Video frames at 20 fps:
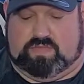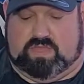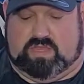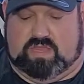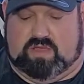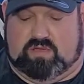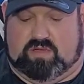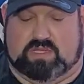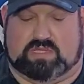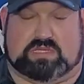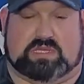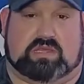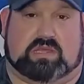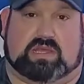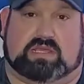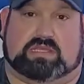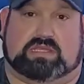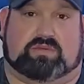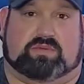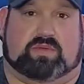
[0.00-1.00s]
You always see,
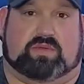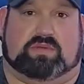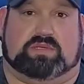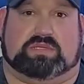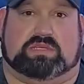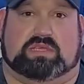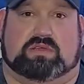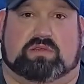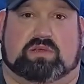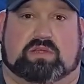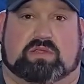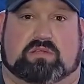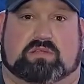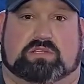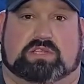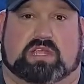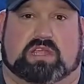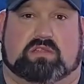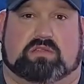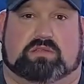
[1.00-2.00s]
like I said, we always see you on our
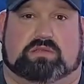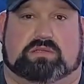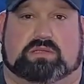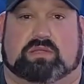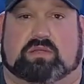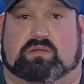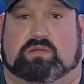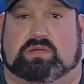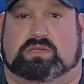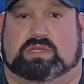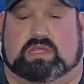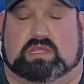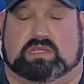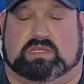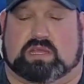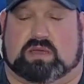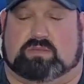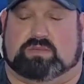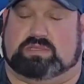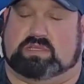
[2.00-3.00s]
channels, and always
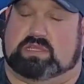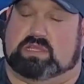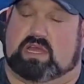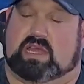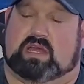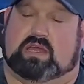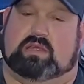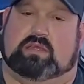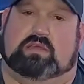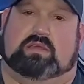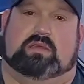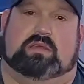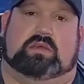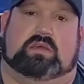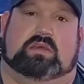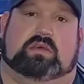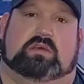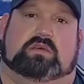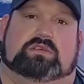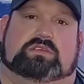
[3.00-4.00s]
stop and saying hi.
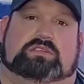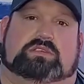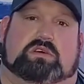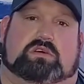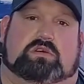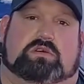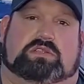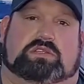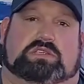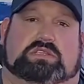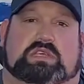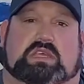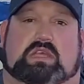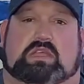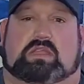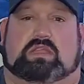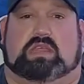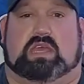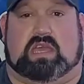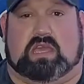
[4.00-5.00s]
So to
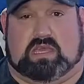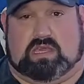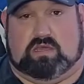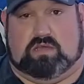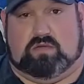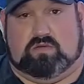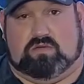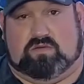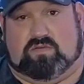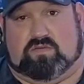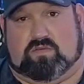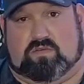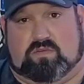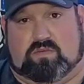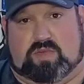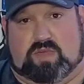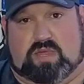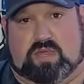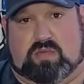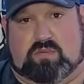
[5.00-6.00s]
say thank you for
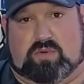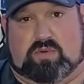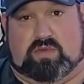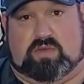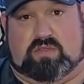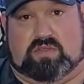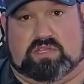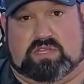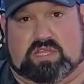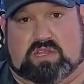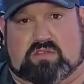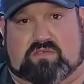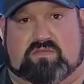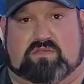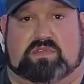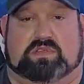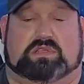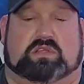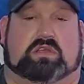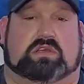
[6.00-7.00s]
being a part of the channel
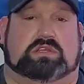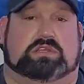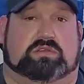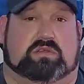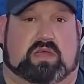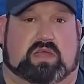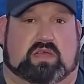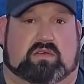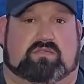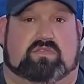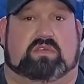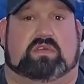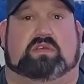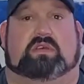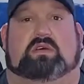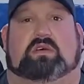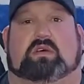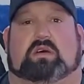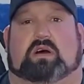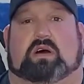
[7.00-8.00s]
for as long as you have,
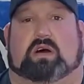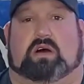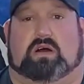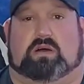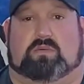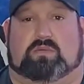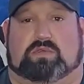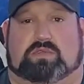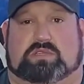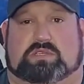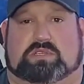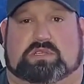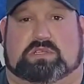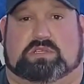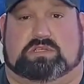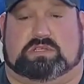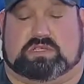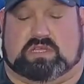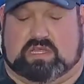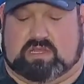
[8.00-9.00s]
we're just
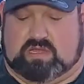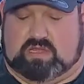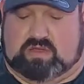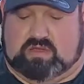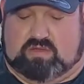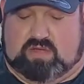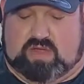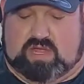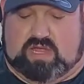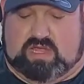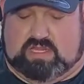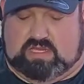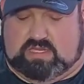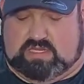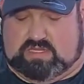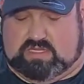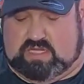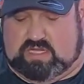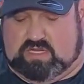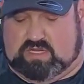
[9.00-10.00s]
going to go ahead and
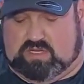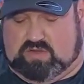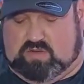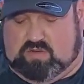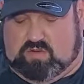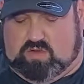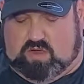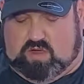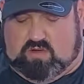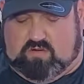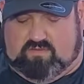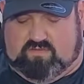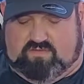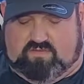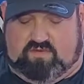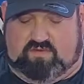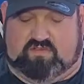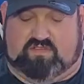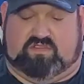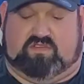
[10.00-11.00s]
send you our
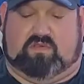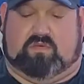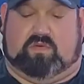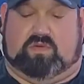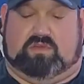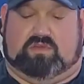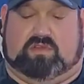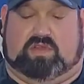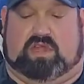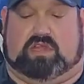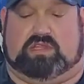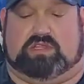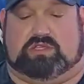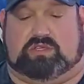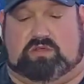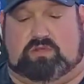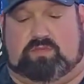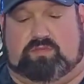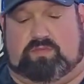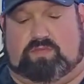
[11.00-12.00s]
first Wonder Dad
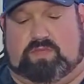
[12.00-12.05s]
shirt.